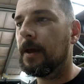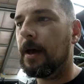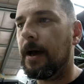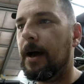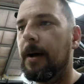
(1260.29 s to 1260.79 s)

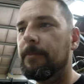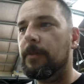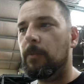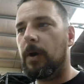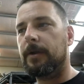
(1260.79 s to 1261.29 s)
The
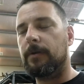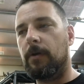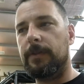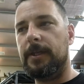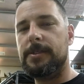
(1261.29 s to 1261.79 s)
one
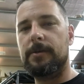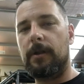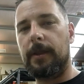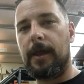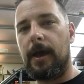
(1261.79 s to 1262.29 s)
on the inside of
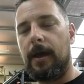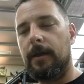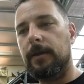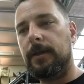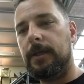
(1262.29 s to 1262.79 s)
the car
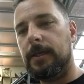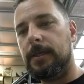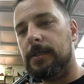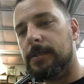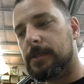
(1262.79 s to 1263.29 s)

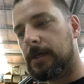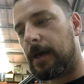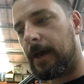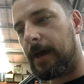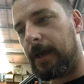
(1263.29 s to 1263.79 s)
is
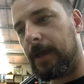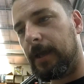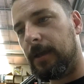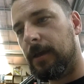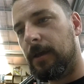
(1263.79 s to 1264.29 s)

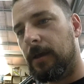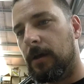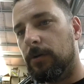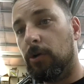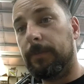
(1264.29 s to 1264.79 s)
a
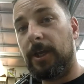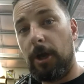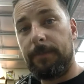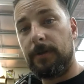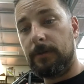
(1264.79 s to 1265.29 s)
normally open,